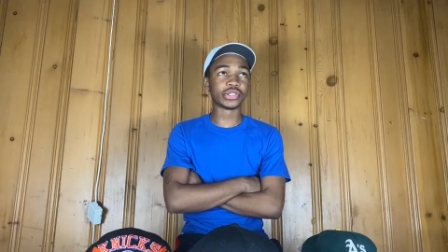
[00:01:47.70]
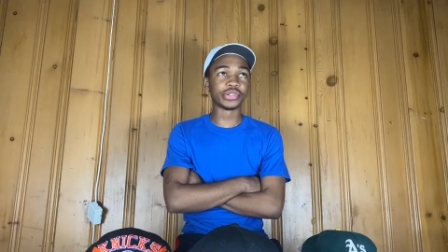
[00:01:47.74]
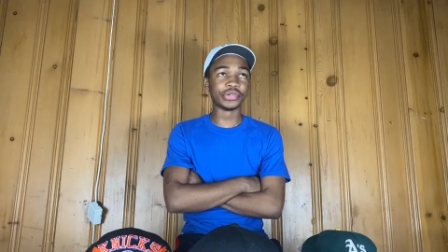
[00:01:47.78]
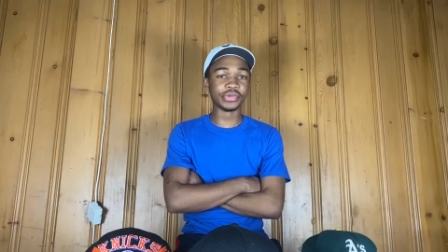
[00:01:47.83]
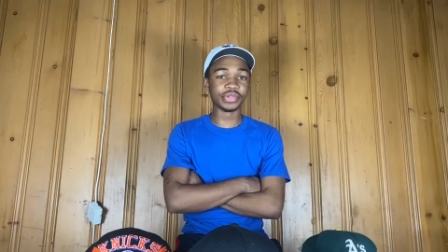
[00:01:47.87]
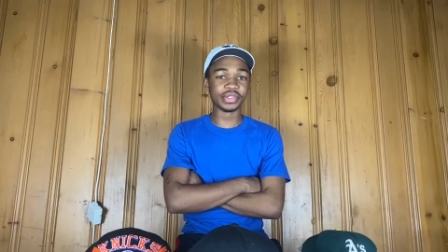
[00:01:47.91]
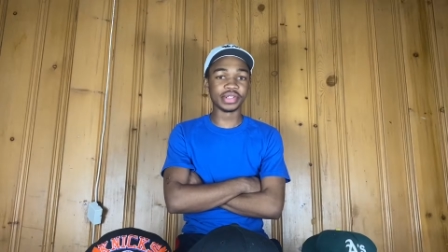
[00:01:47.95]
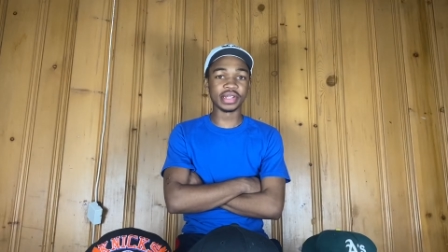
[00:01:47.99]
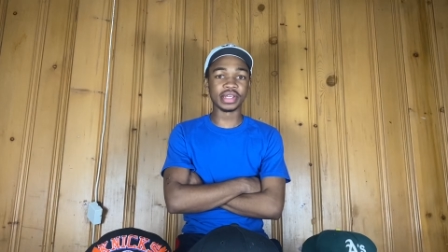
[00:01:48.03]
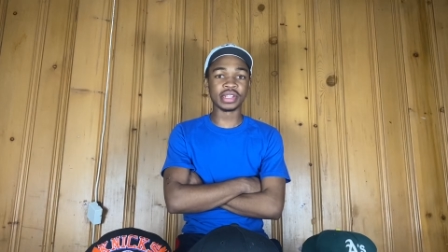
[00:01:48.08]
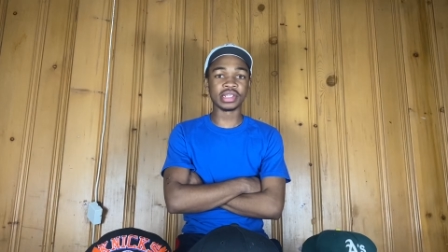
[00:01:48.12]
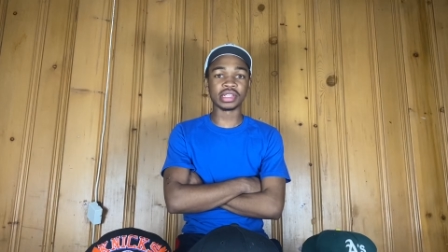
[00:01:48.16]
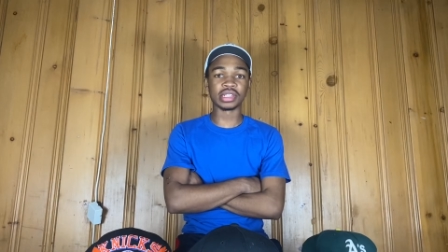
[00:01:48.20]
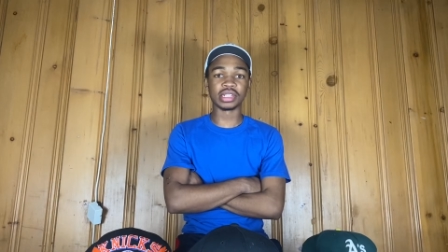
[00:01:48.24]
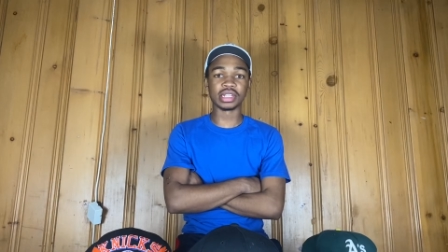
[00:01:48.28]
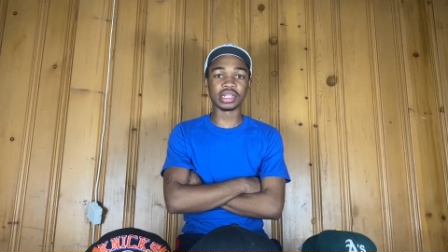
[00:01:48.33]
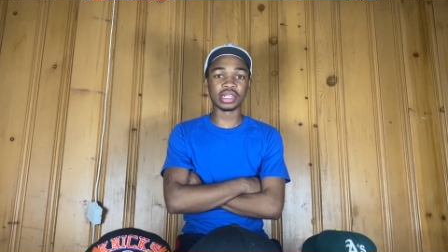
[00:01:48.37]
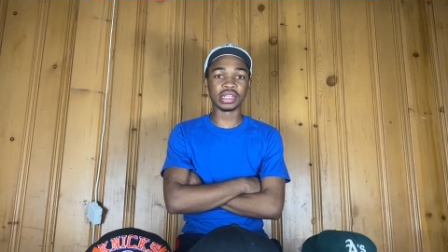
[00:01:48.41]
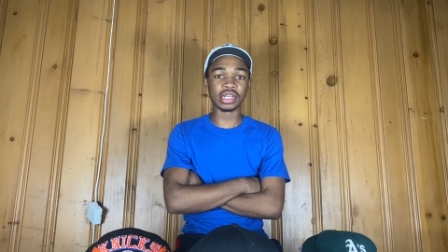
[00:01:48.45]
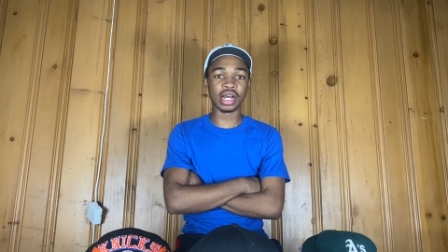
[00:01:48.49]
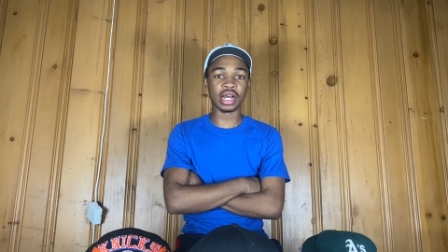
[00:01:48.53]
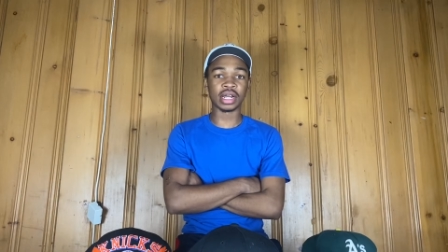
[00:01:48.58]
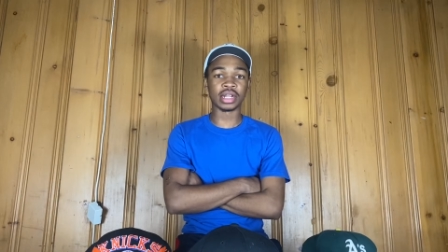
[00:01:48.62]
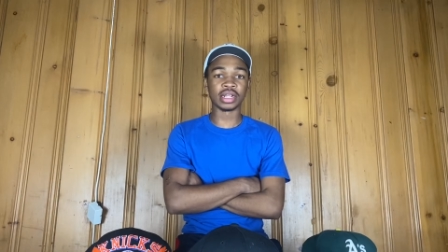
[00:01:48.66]
2 seasons, he's
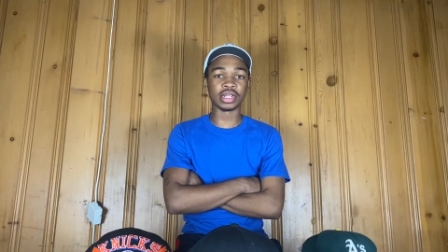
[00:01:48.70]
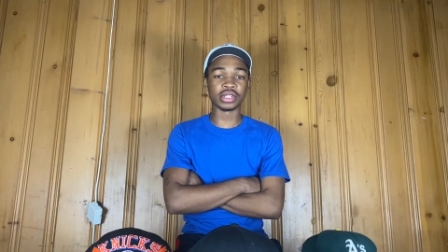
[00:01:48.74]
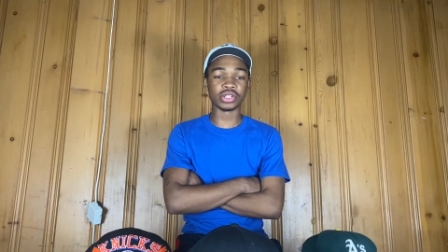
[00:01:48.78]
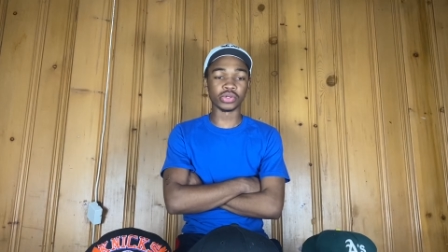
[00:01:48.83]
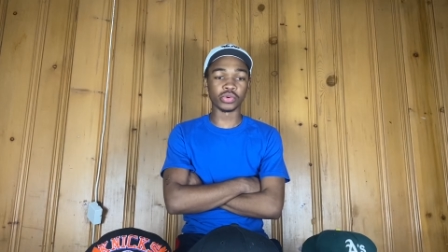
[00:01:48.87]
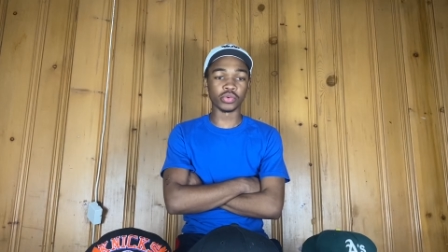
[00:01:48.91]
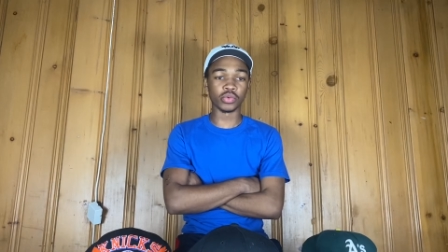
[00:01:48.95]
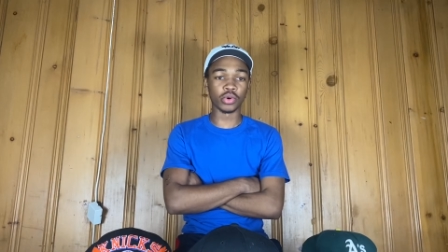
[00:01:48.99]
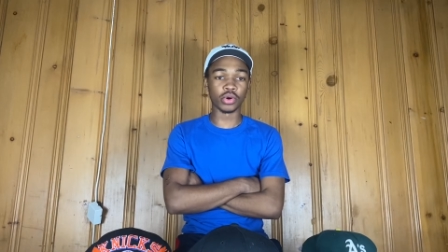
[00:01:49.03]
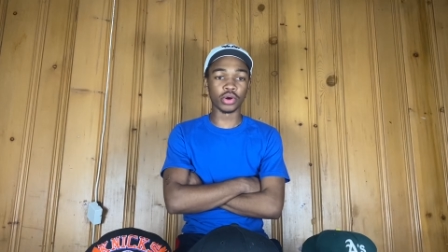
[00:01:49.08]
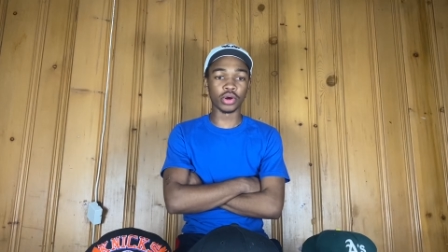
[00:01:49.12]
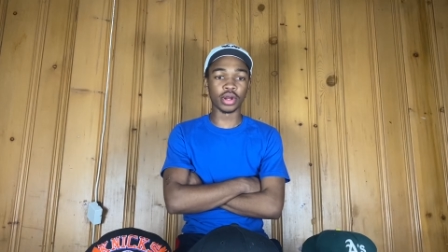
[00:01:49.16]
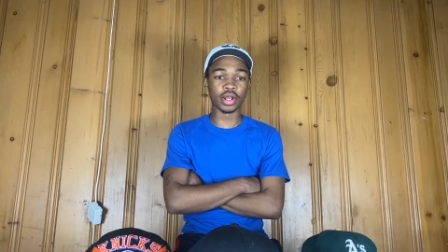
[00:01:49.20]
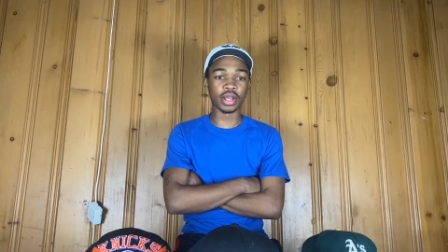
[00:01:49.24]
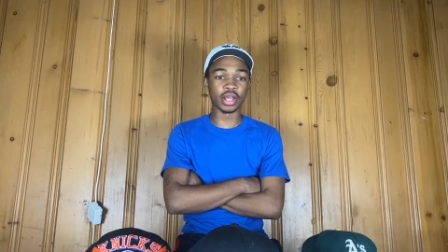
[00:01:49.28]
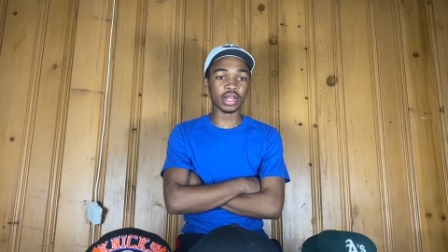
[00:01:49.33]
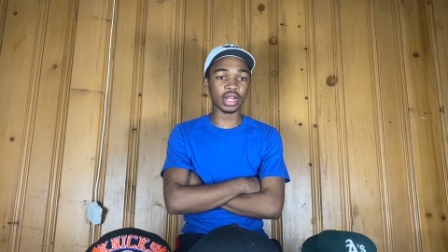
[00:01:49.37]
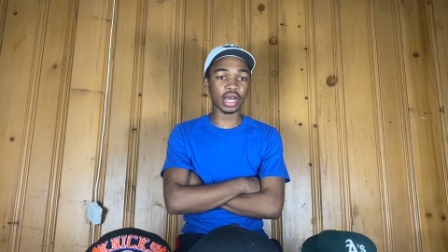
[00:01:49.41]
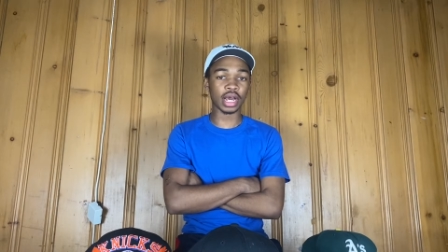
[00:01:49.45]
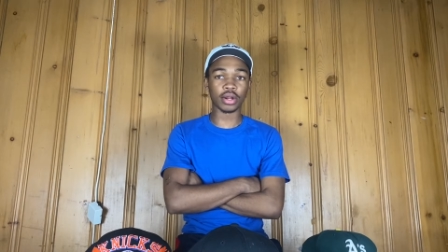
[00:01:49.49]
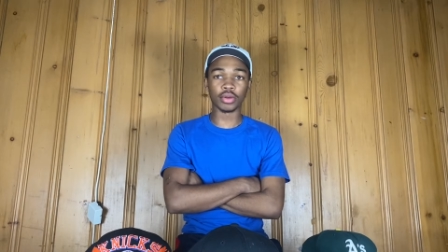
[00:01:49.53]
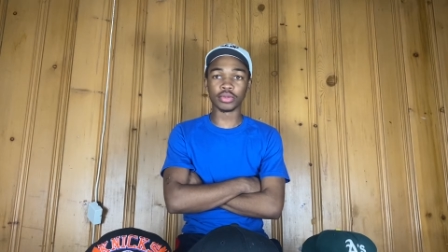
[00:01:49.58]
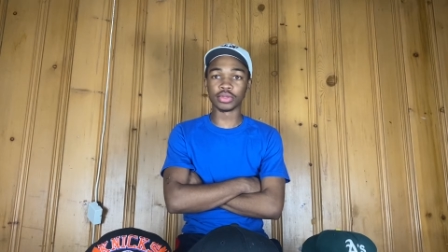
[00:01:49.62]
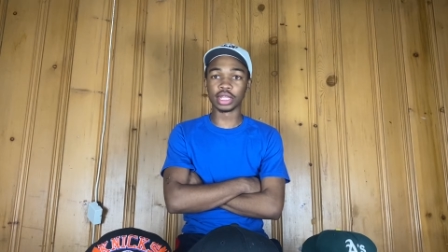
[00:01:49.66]
gotten this award, and I
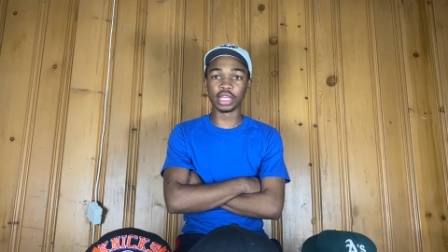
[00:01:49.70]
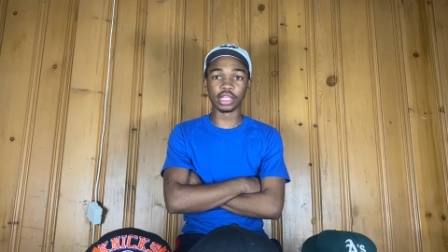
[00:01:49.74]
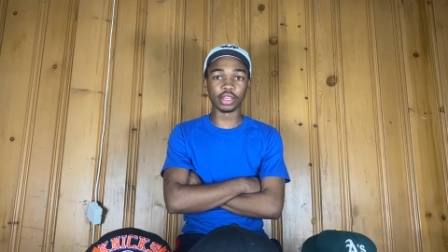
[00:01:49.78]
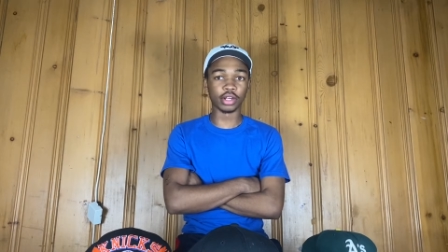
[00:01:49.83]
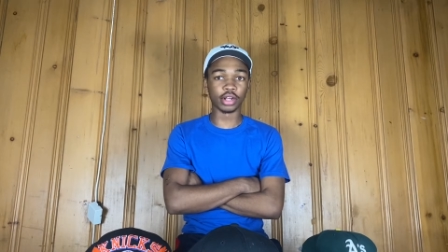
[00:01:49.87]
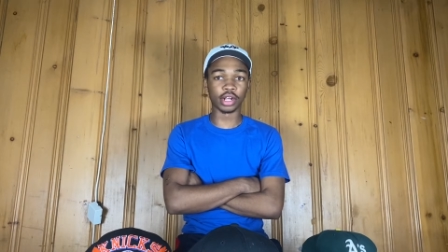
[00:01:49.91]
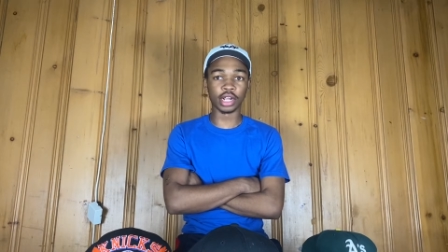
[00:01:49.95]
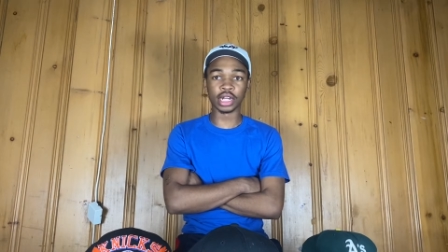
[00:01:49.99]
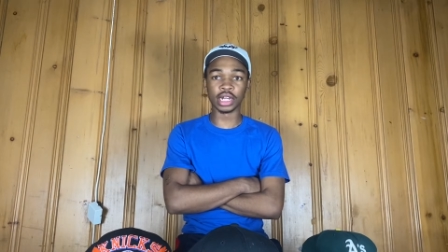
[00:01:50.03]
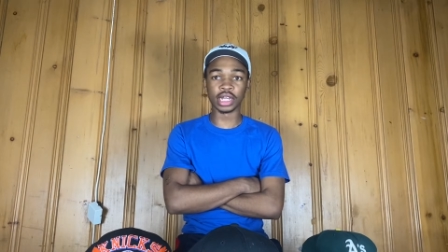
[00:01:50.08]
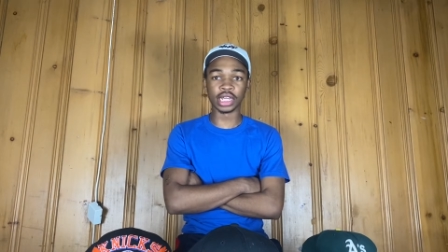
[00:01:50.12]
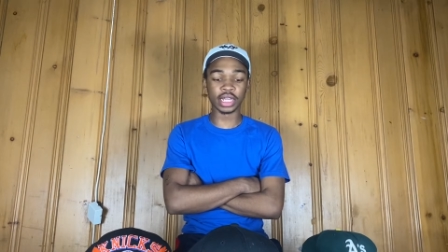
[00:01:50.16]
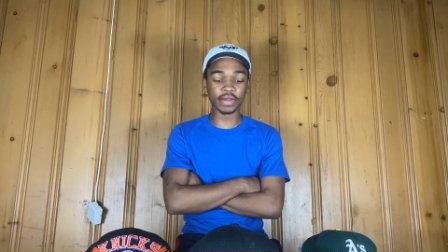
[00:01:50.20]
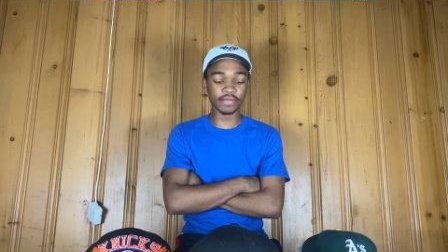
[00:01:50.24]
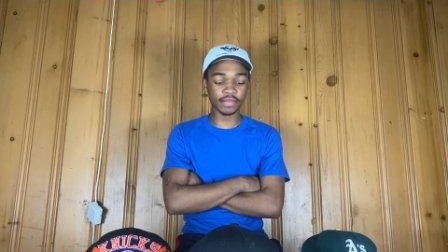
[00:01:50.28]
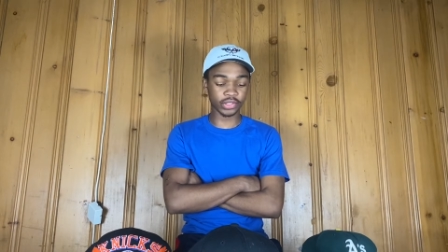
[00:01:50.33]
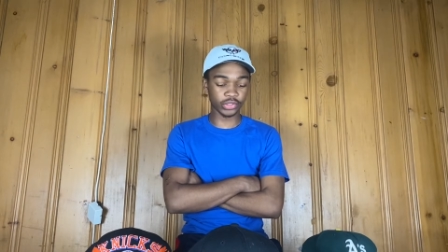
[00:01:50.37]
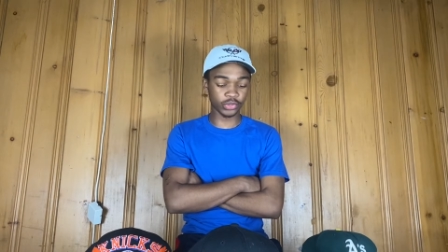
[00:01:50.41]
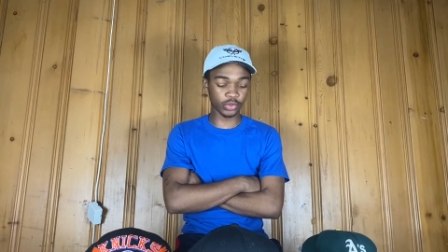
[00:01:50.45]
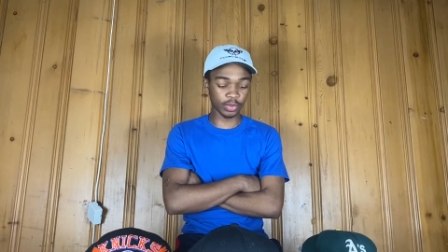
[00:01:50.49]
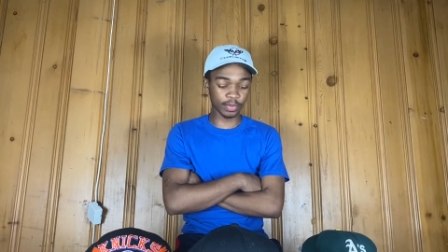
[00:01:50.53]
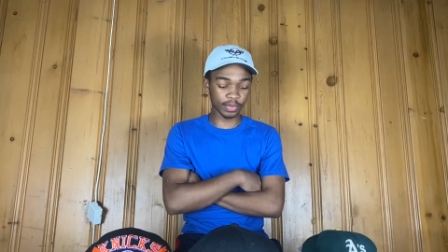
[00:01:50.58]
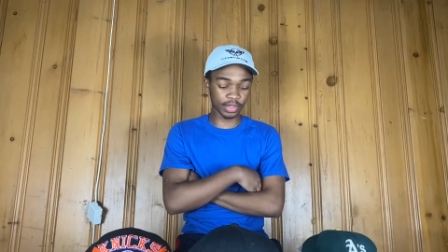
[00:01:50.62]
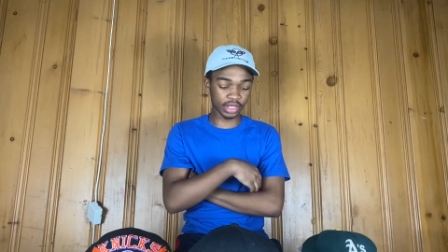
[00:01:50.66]
don't think they're going to give it
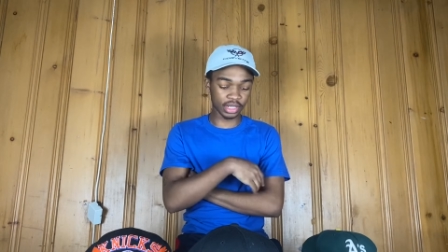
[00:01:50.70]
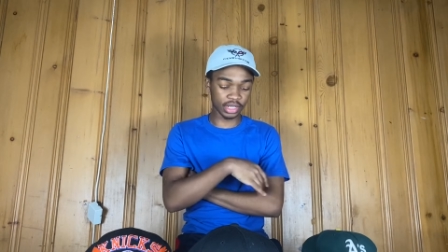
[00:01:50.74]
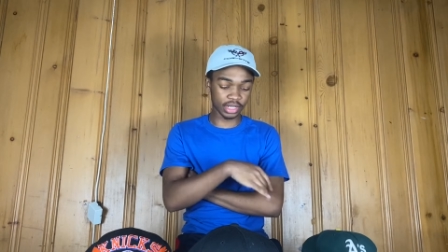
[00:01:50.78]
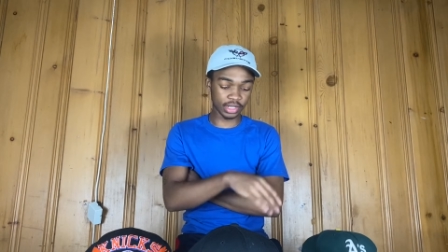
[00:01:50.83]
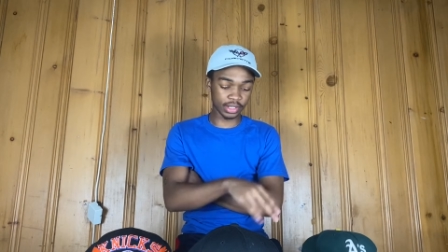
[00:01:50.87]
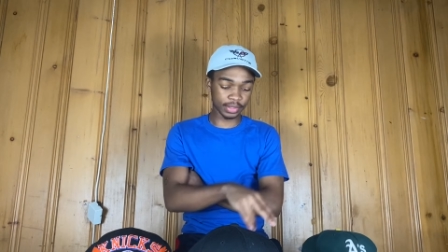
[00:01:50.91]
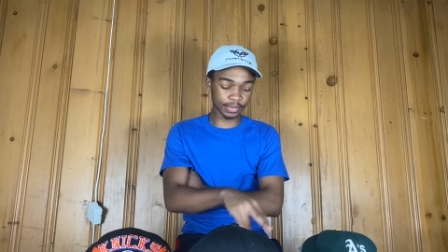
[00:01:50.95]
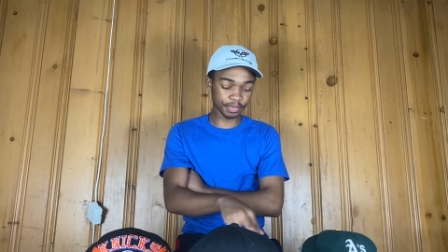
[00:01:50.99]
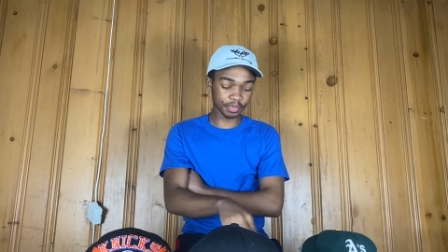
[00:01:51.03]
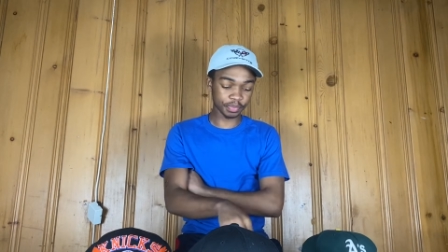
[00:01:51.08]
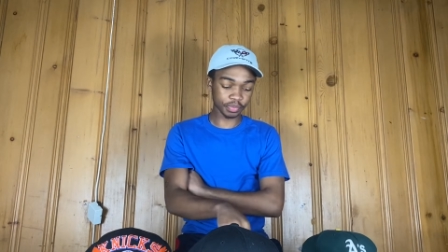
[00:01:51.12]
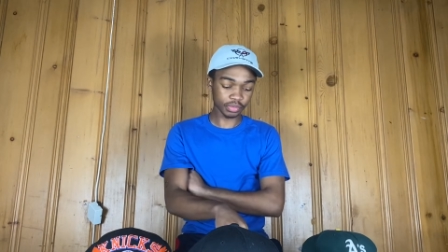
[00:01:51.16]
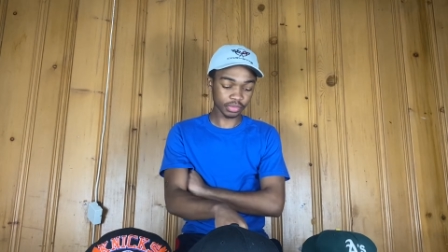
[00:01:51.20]
to him again.